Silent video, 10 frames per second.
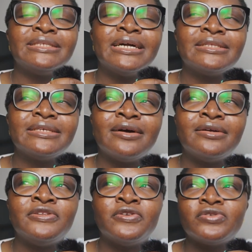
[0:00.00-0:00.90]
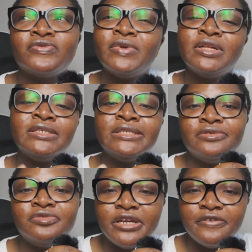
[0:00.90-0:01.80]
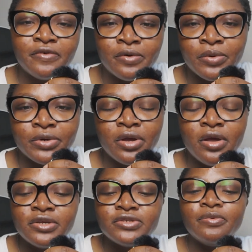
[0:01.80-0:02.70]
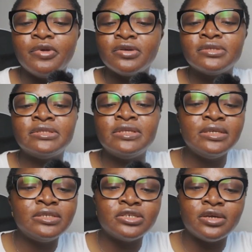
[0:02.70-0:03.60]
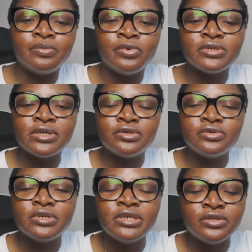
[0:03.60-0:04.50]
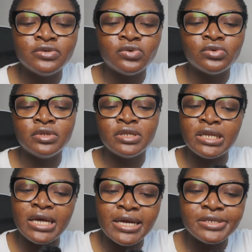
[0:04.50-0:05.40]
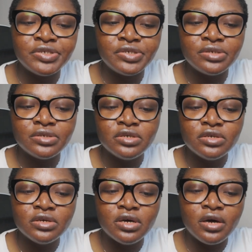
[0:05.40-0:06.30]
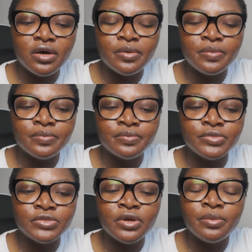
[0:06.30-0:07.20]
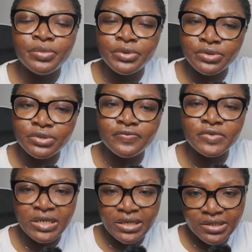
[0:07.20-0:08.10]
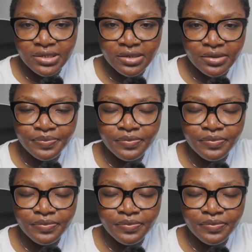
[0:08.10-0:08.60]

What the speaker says: that are not really straightforward. So because these chatbots are trained on large numbers of data,